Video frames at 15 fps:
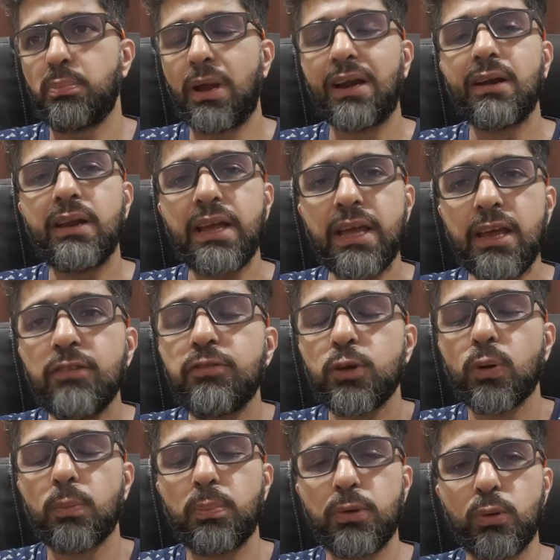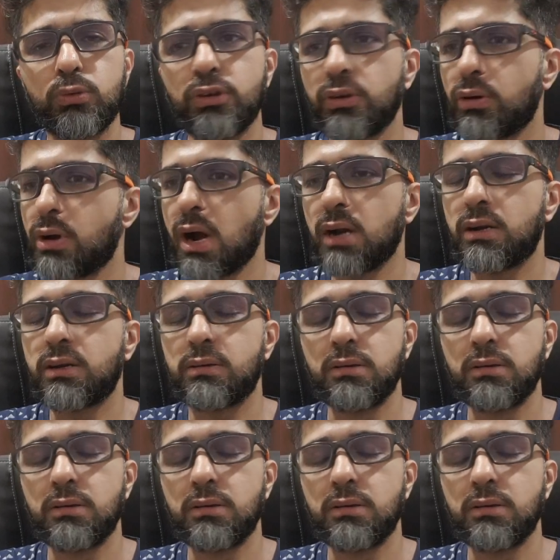penalty if you are using your card.